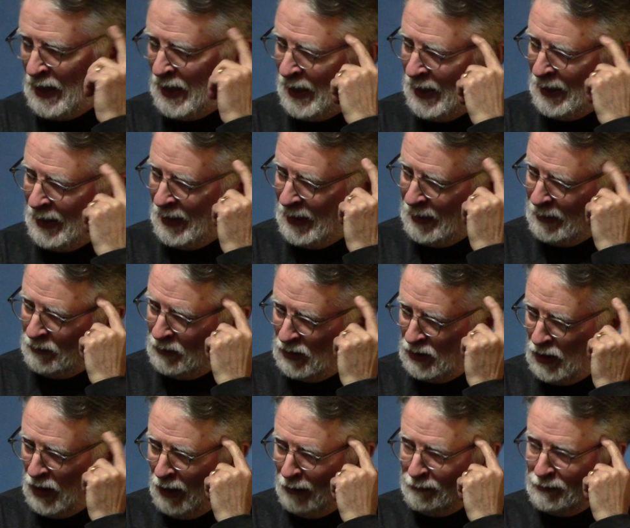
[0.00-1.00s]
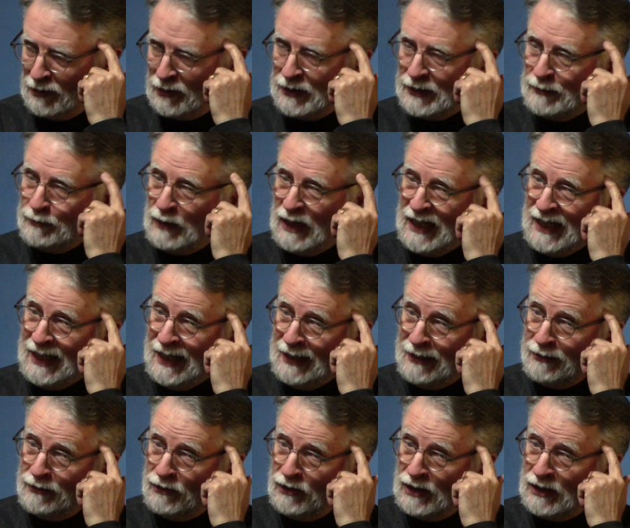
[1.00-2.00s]
I had the novel in my
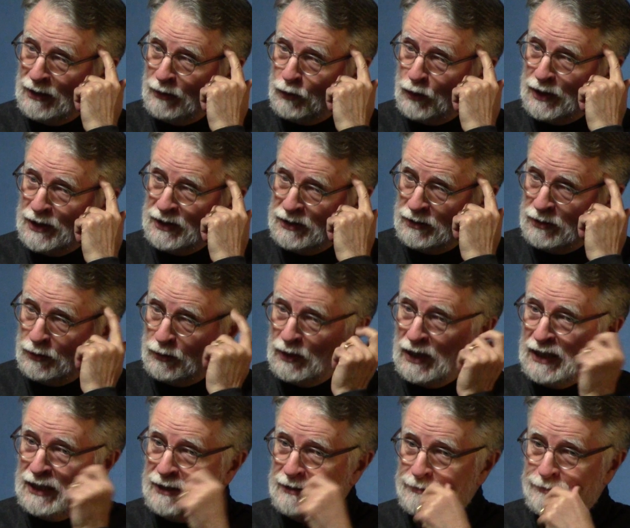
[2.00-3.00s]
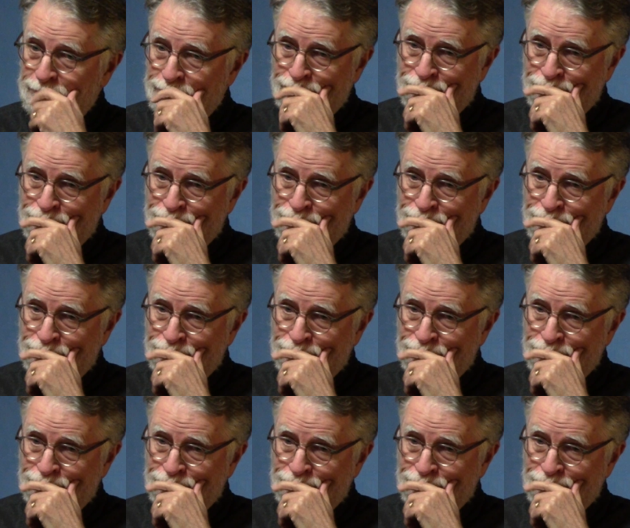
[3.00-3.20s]
head that I wanted to write.